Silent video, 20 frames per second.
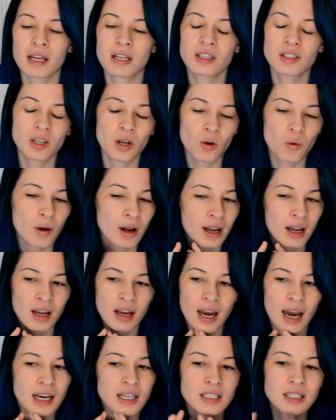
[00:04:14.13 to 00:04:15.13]
So
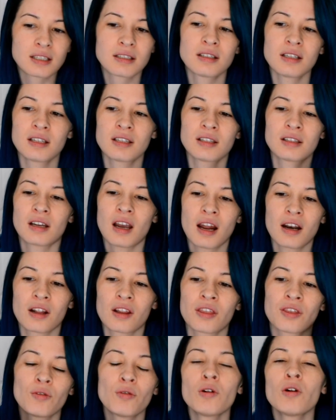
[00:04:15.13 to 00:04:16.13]
I just kind of
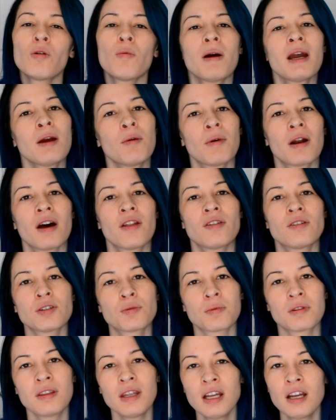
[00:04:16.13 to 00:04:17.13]
threw away what others
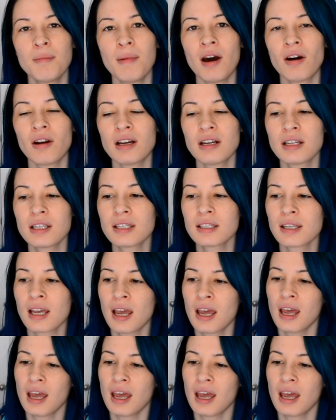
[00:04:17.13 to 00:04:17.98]
would think about us